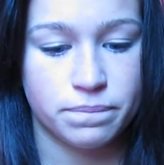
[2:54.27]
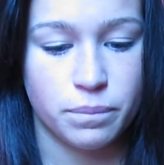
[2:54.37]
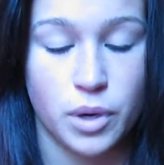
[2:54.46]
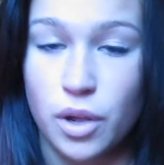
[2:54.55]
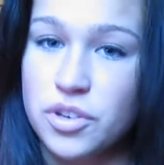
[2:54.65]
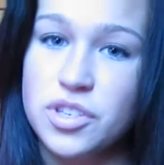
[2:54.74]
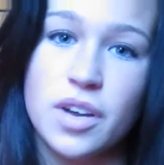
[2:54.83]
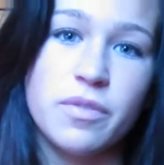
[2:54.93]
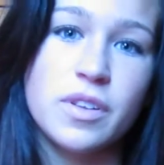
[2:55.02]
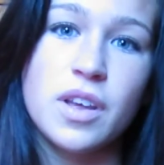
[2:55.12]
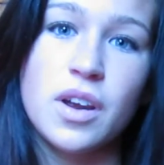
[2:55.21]
Put all your
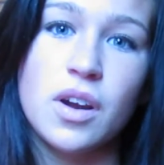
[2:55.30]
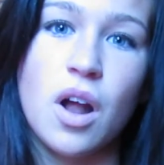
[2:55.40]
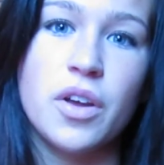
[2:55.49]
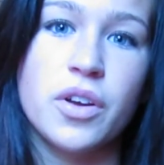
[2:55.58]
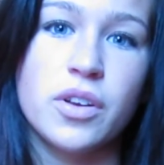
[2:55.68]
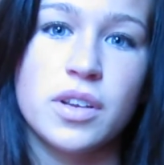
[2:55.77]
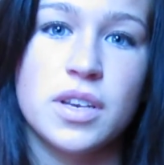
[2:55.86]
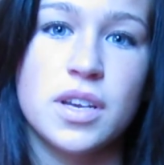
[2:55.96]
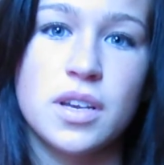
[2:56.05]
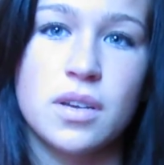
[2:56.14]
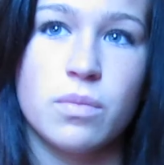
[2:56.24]
stuff in there. All you're going to
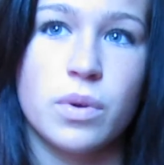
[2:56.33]
need